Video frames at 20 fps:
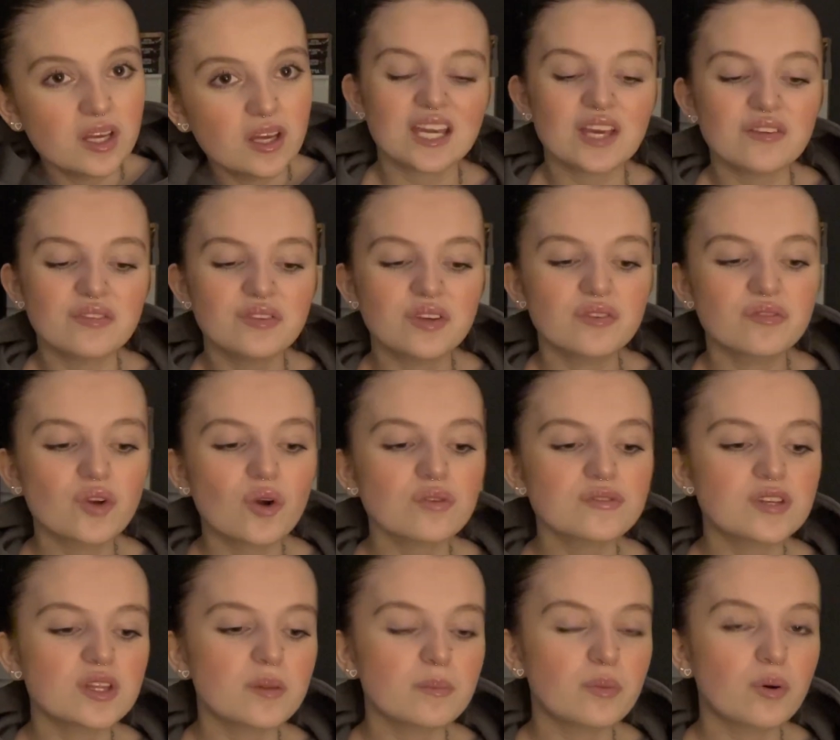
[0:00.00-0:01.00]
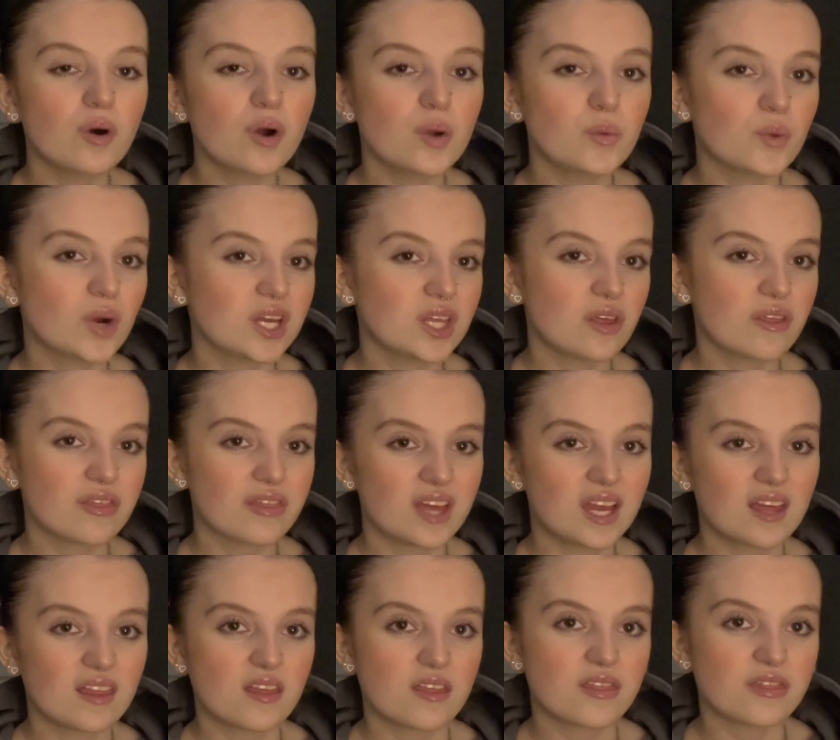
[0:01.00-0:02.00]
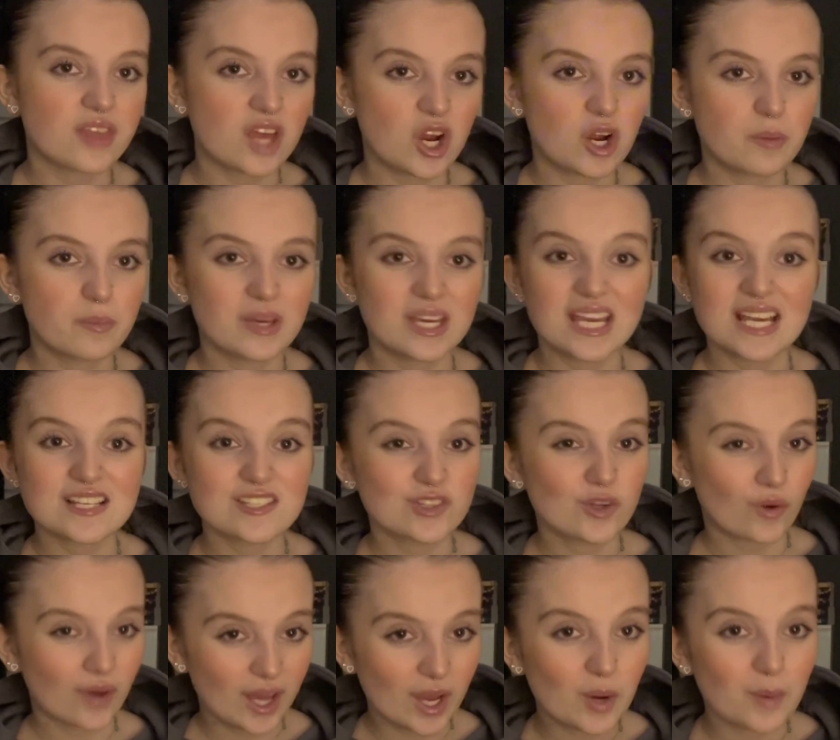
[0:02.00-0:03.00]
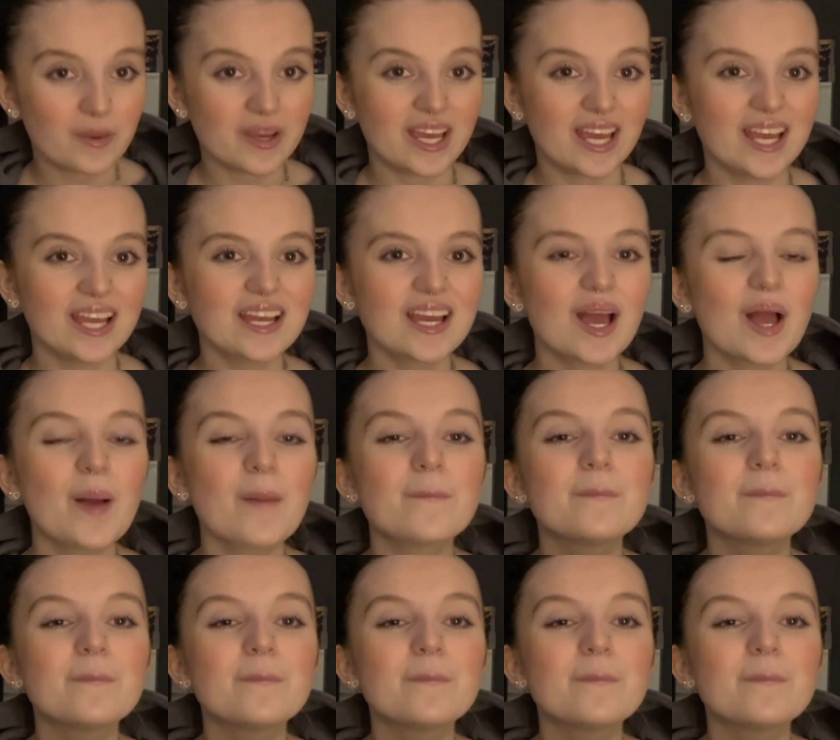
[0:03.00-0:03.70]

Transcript: If you've got to the point where you think that therapy is not helping,